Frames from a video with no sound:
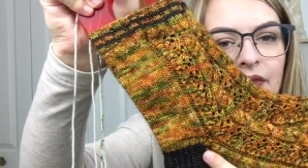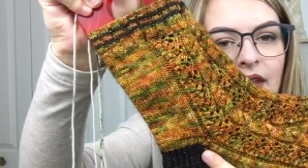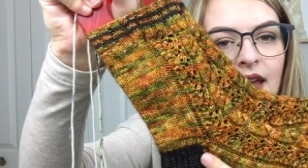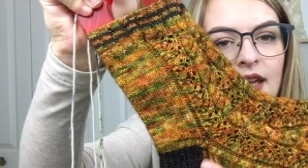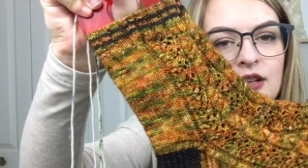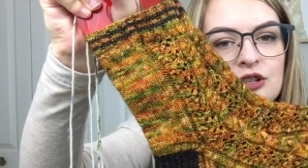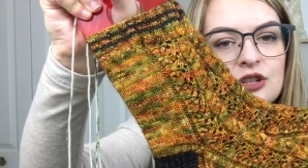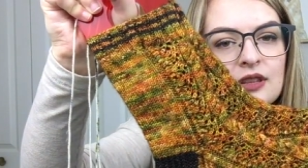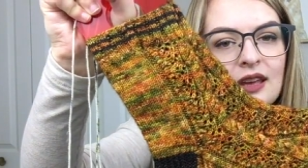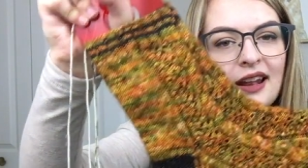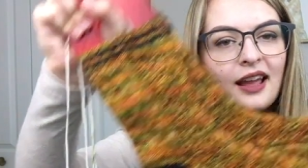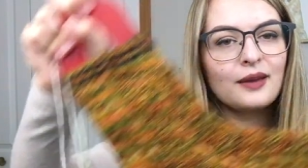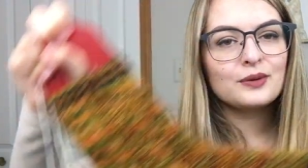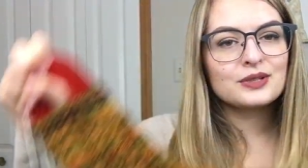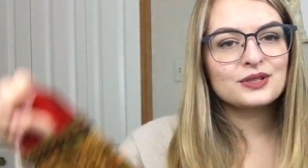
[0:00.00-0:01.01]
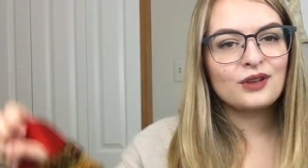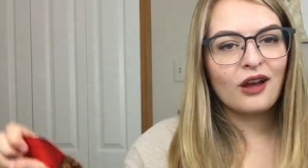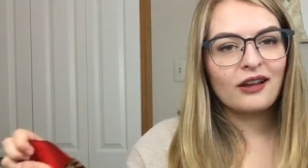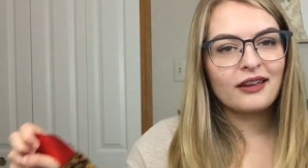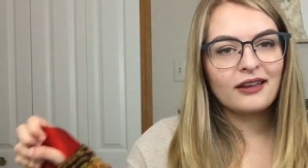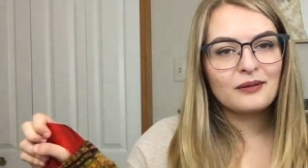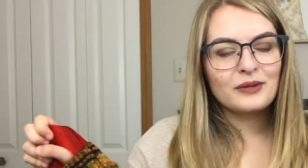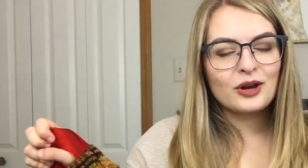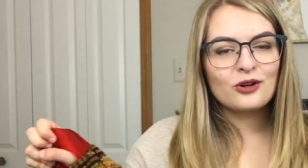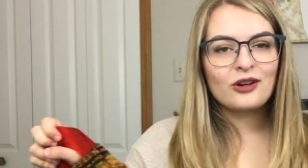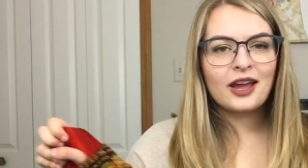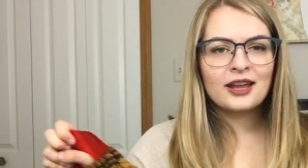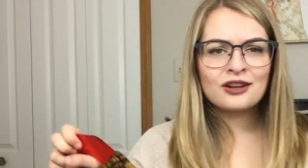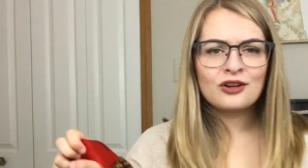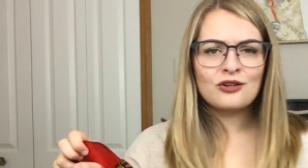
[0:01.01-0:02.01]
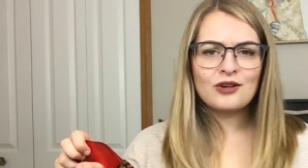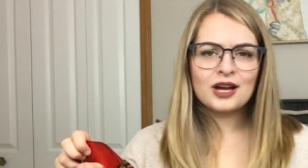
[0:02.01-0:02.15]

edge that I was talking about. I know